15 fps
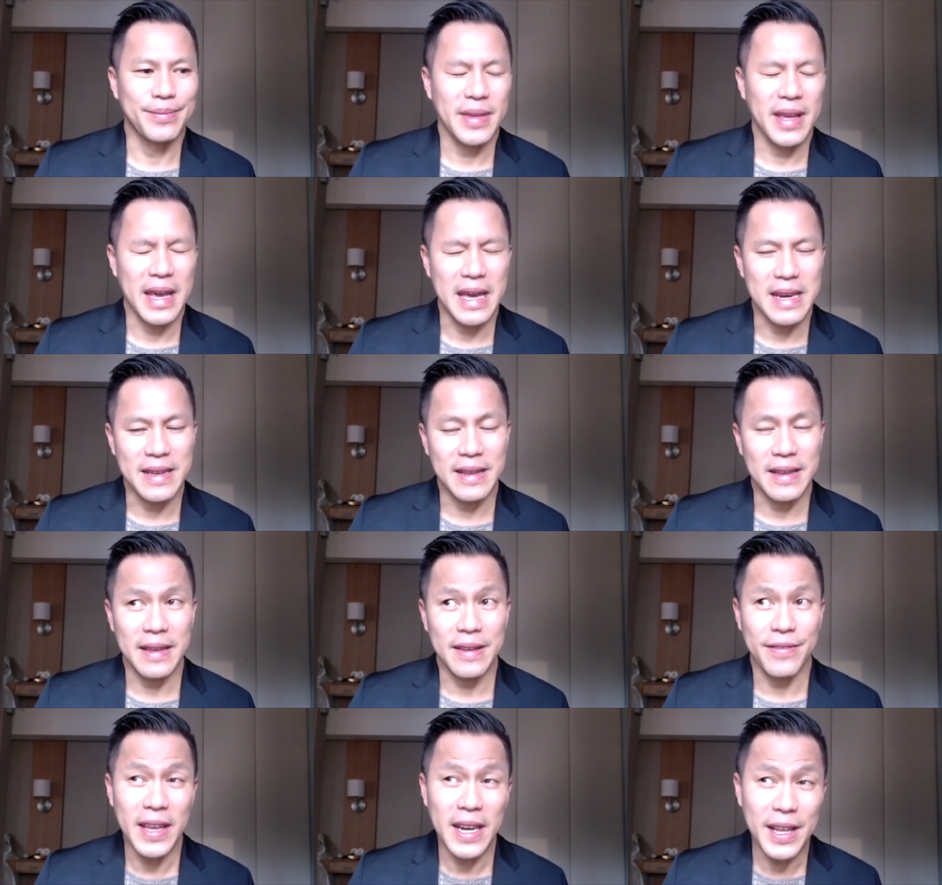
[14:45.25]
And
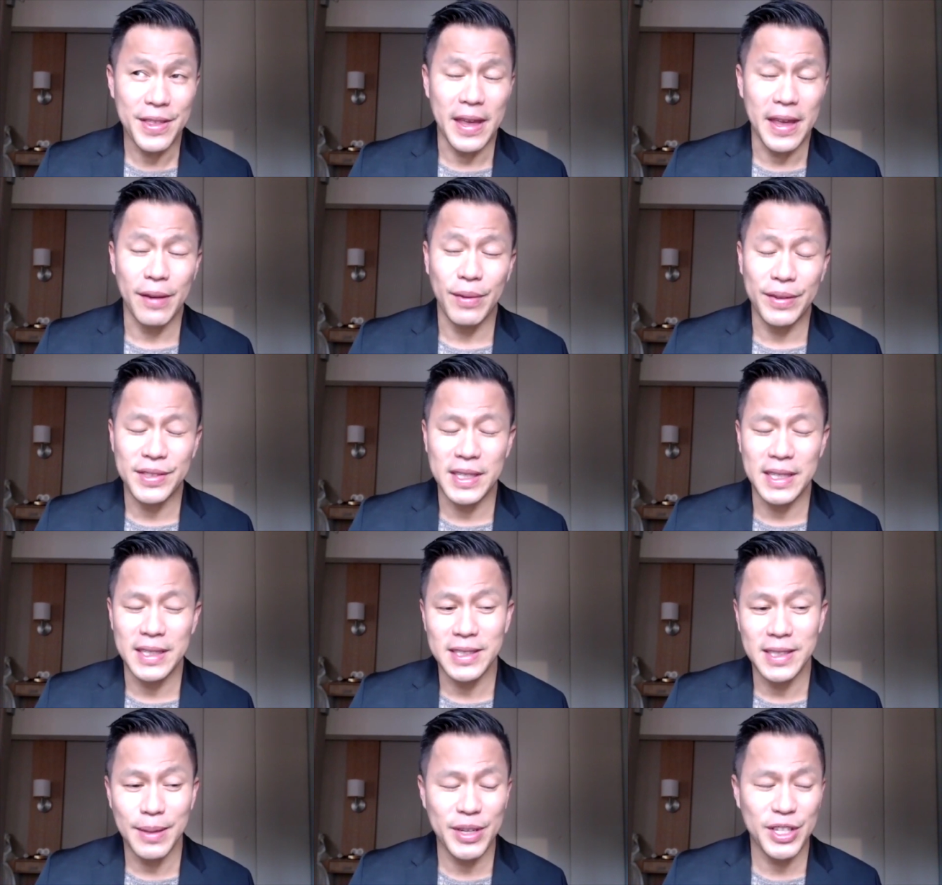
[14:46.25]
if anything, we've seen
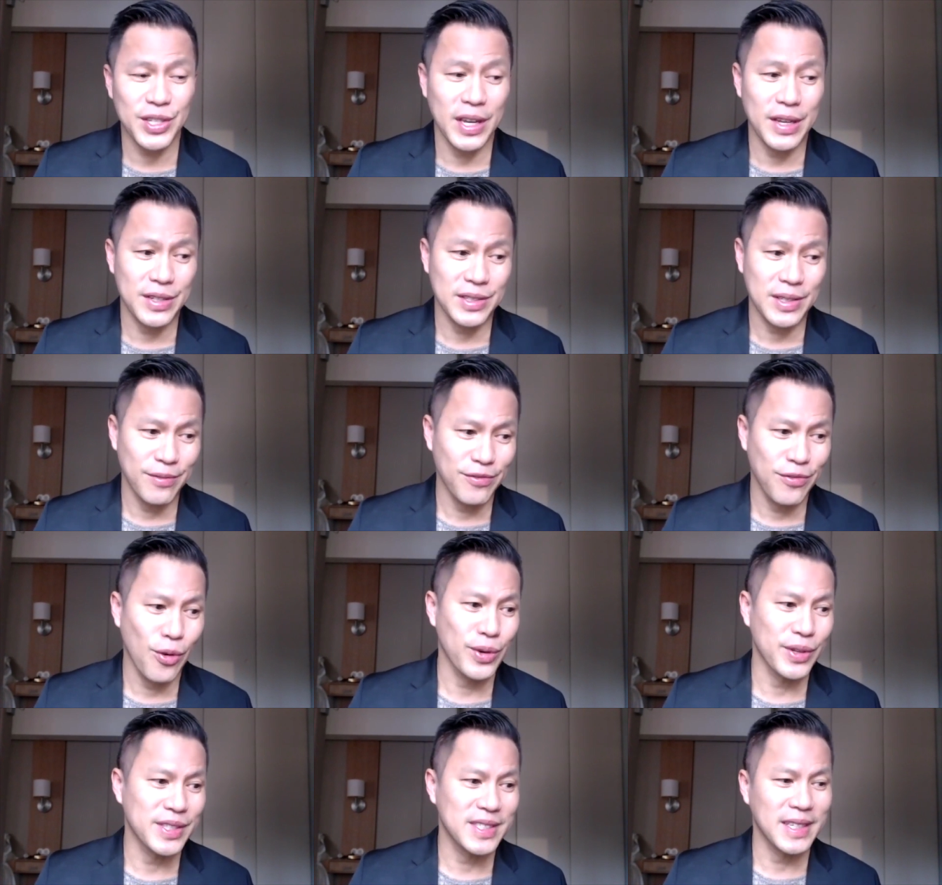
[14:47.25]
some exchanges come
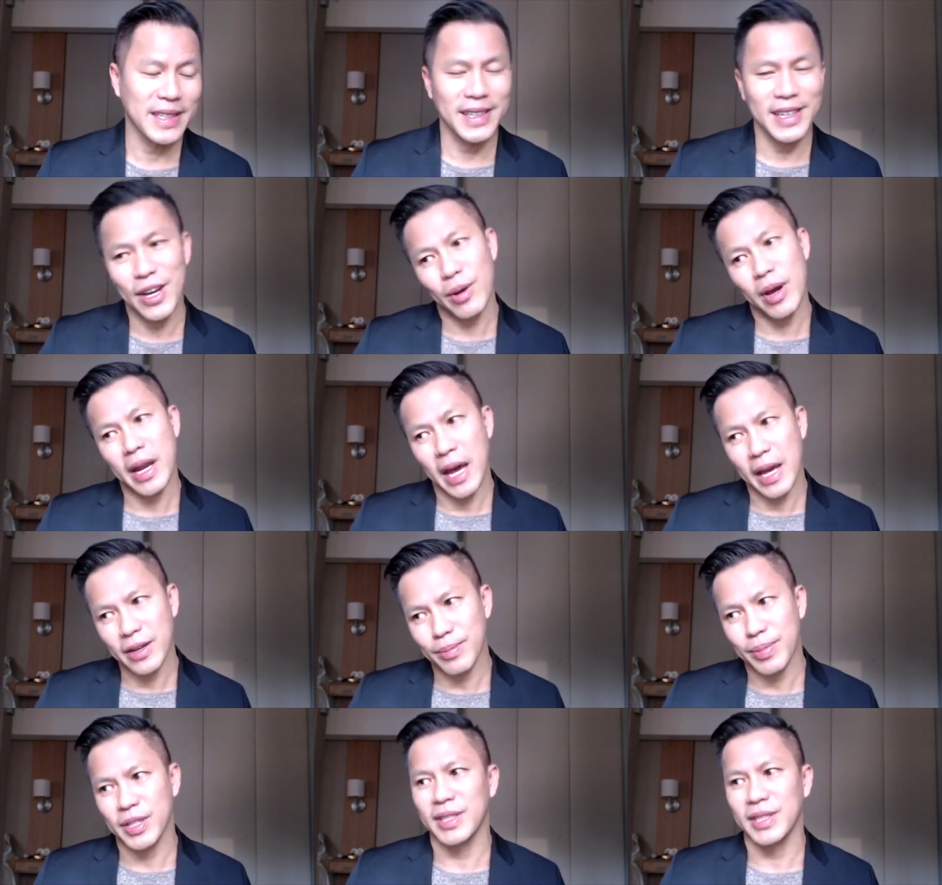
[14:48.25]
forward and say, you know what, I don't
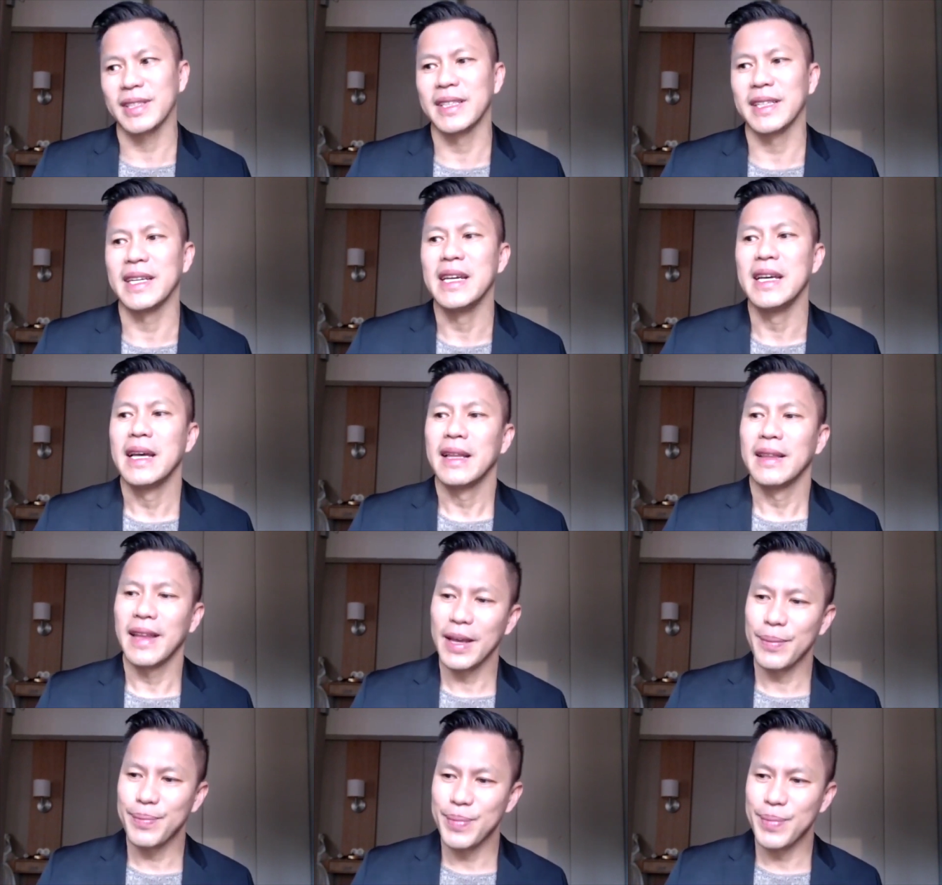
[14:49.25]
particularly
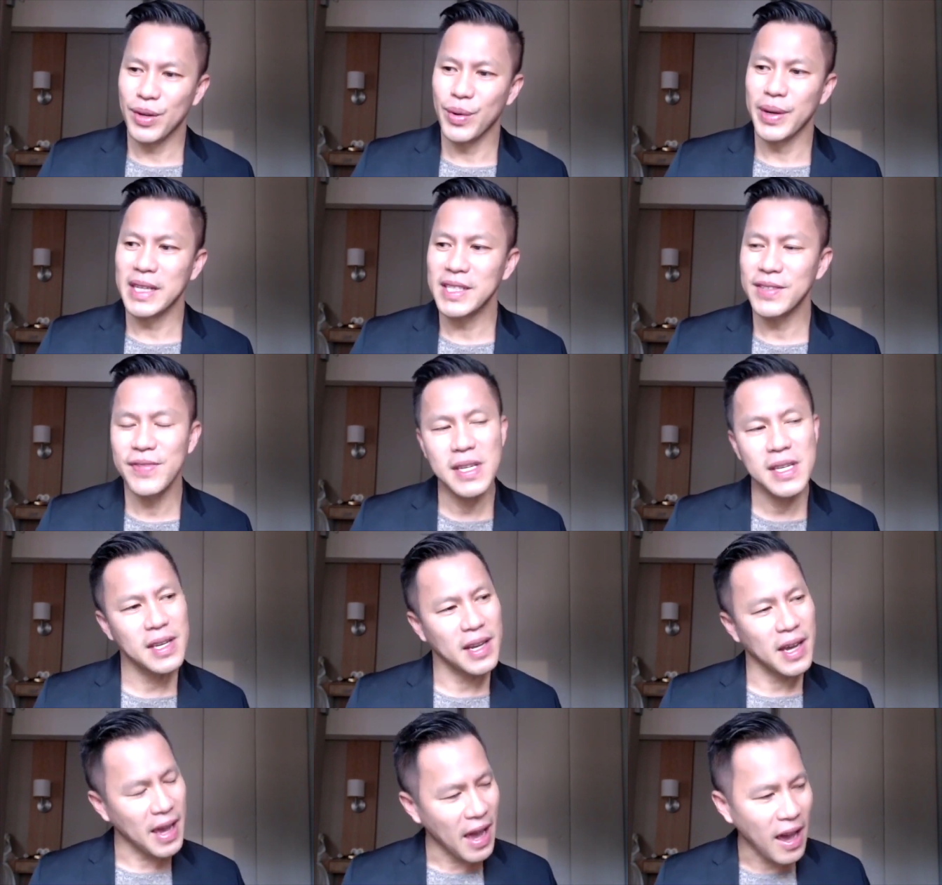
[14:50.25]
like Bitcoin SV and
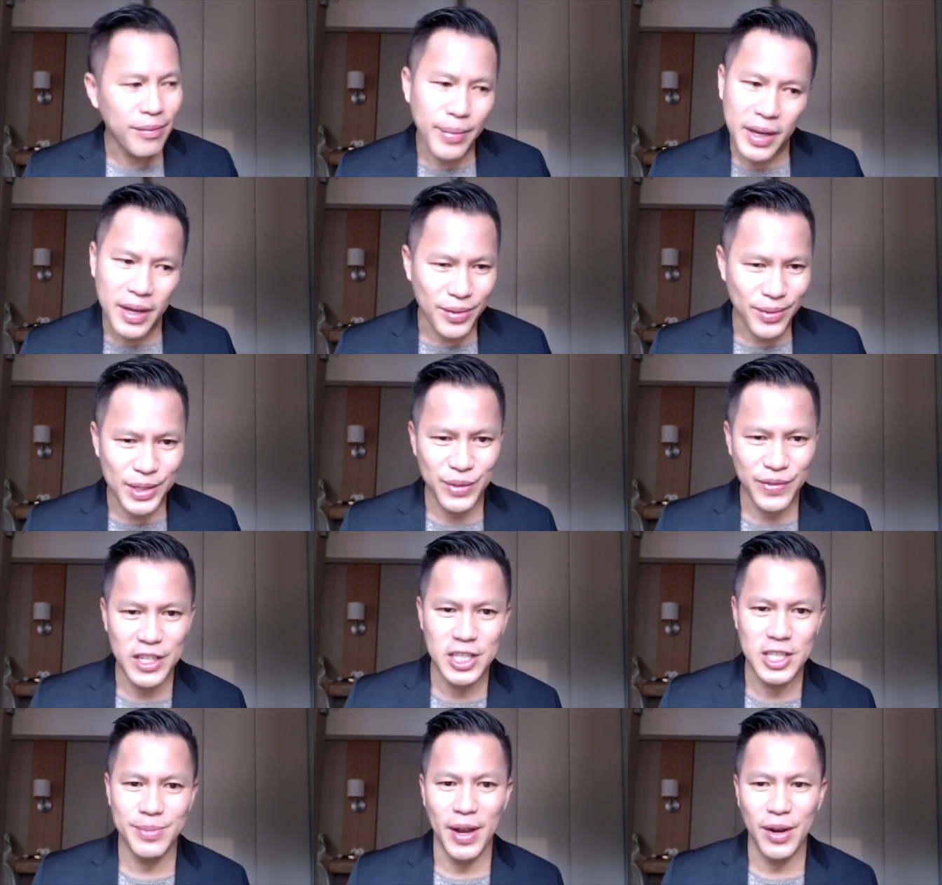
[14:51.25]
I have my own
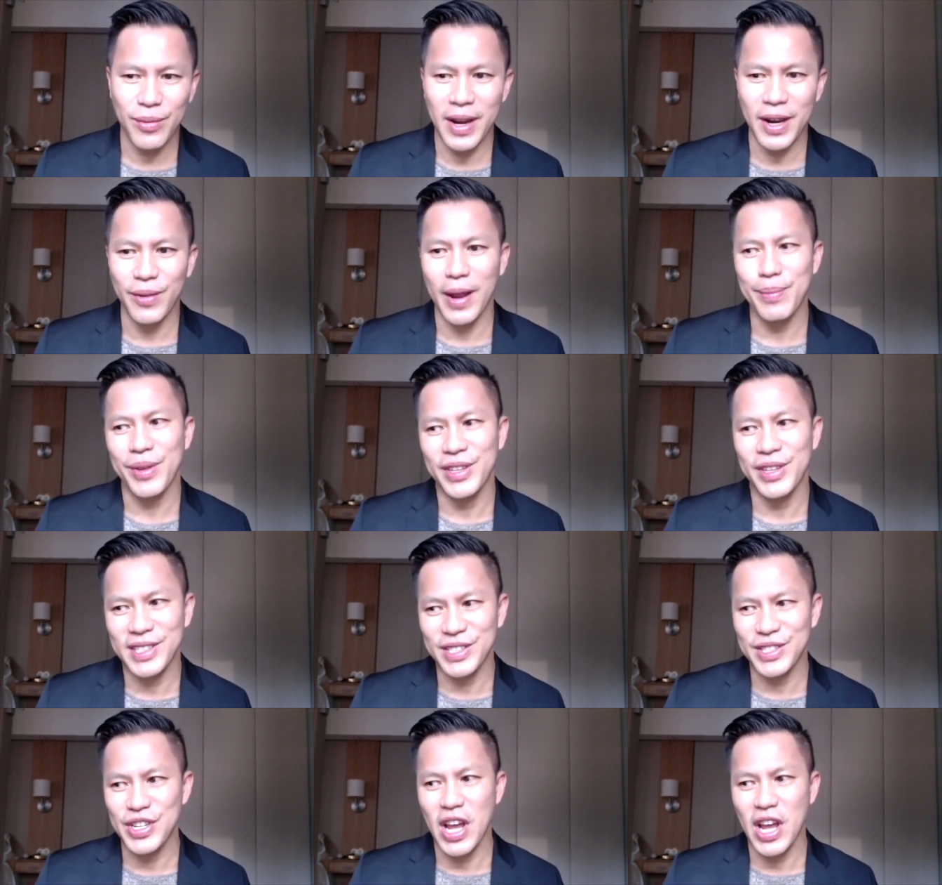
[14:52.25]
reservations about Craig Wright, but this
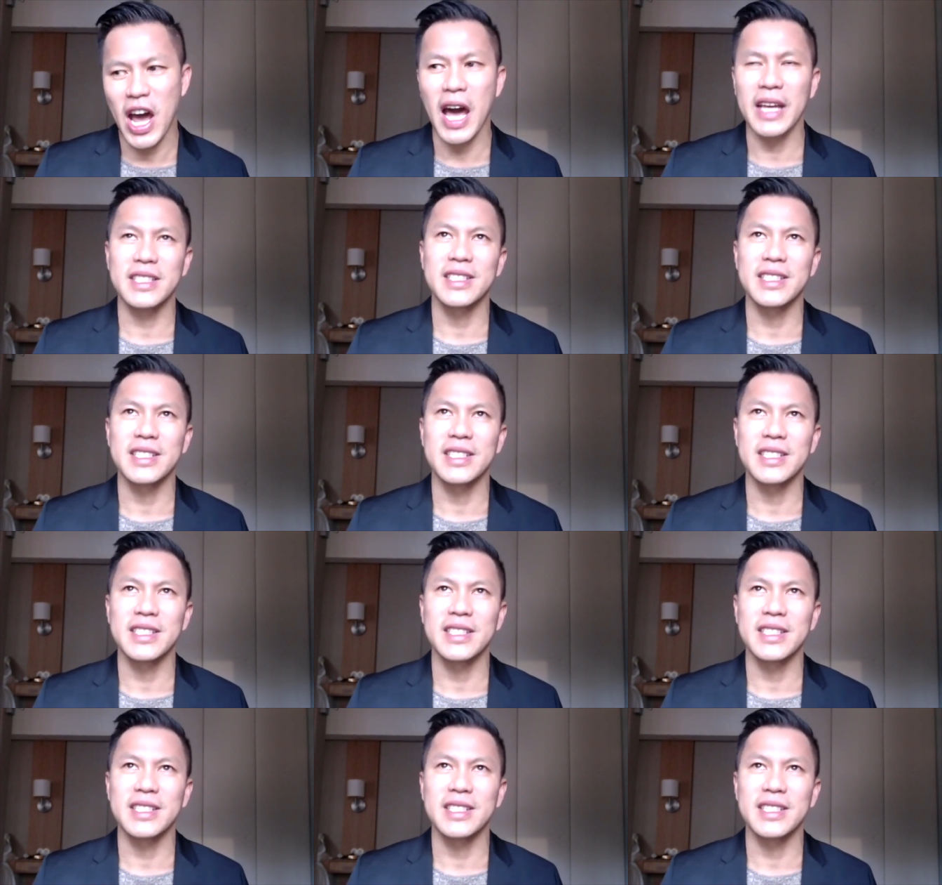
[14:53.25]
is not